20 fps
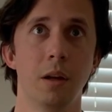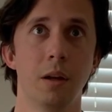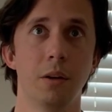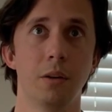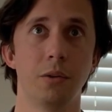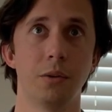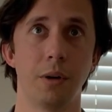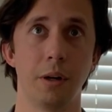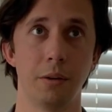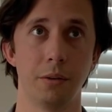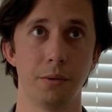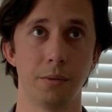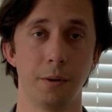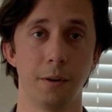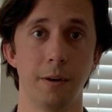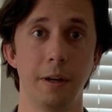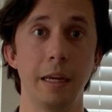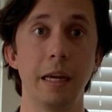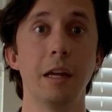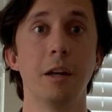
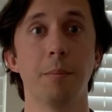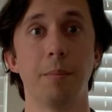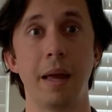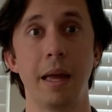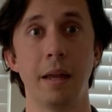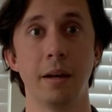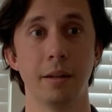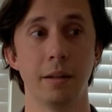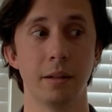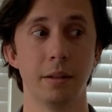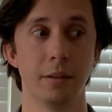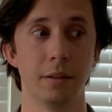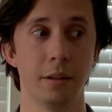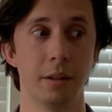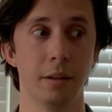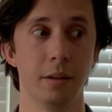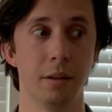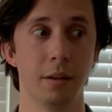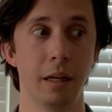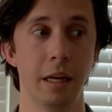transferring independence
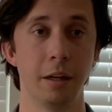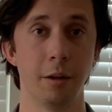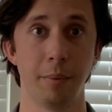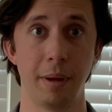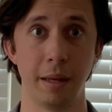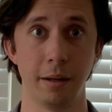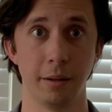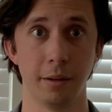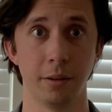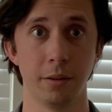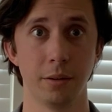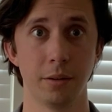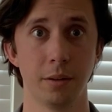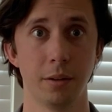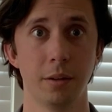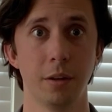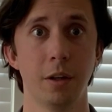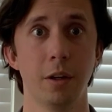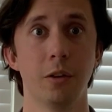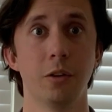
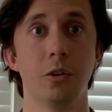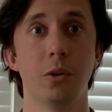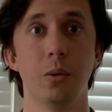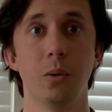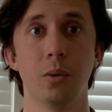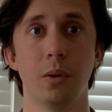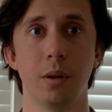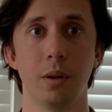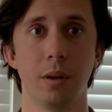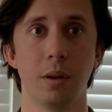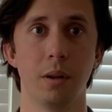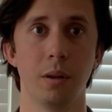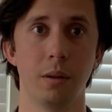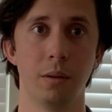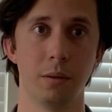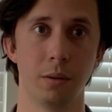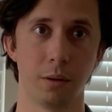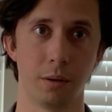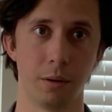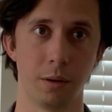to the
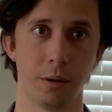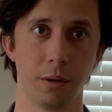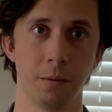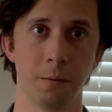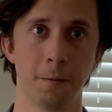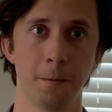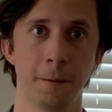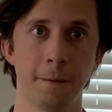learner.